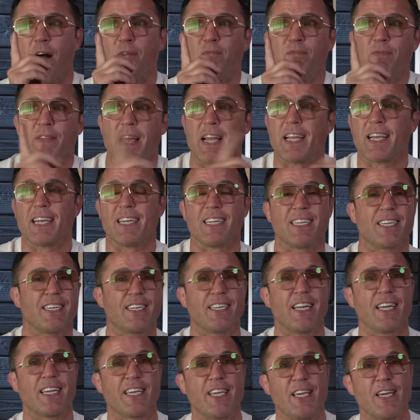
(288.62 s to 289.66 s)
They're going to
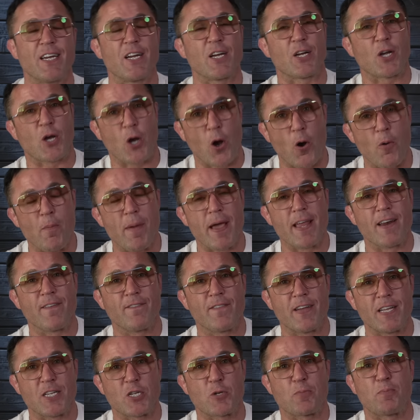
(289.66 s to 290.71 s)
stick you in a co-main
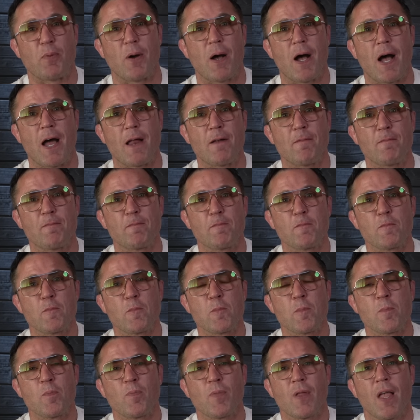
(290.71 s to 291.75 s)
event spot
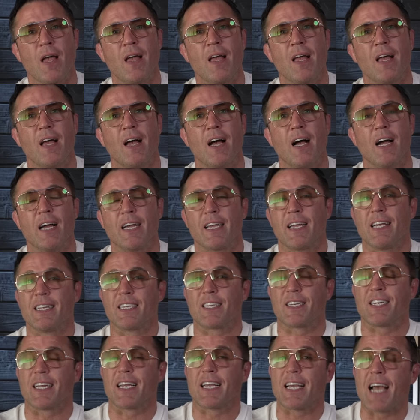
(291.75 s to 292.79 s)

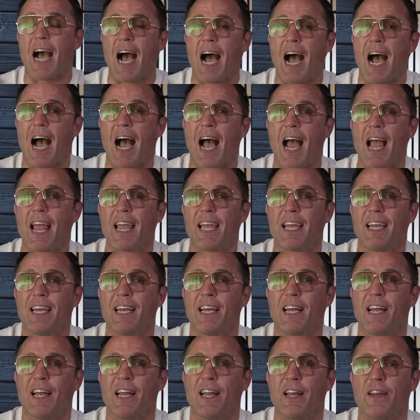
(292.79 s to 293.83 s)
against a guy
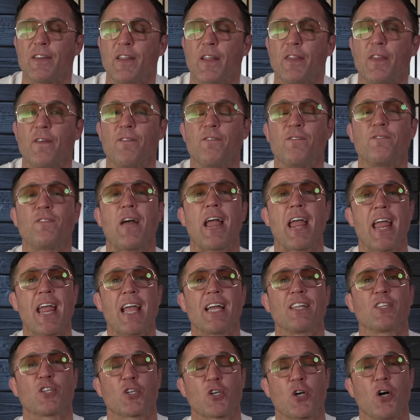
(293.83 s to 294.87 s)
that the
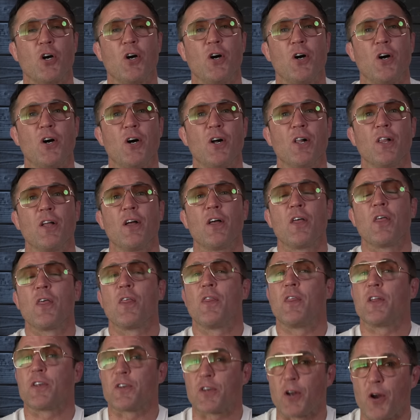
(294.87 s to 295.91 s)
fans call
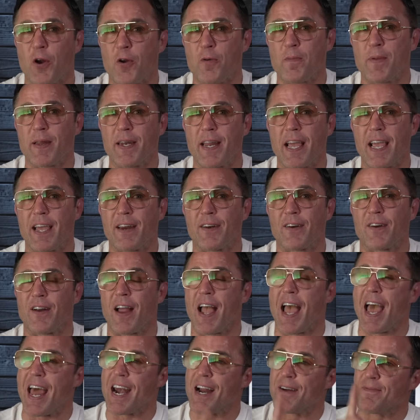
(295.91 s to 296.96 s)
the Terminator.
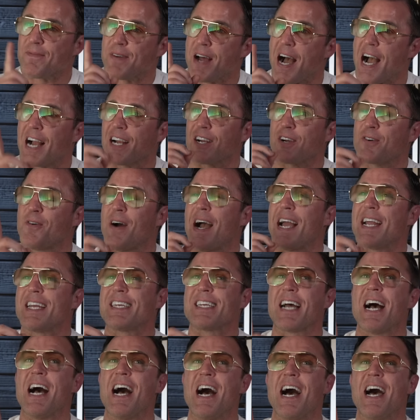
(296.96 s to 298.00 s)
And I'm not quite
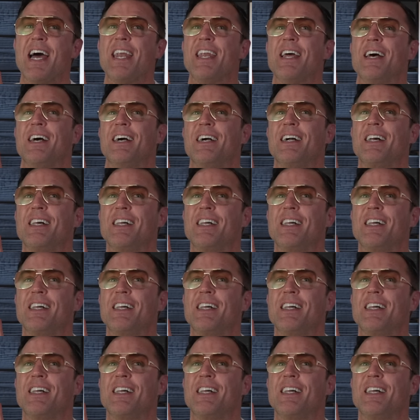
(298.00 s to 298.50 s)
done.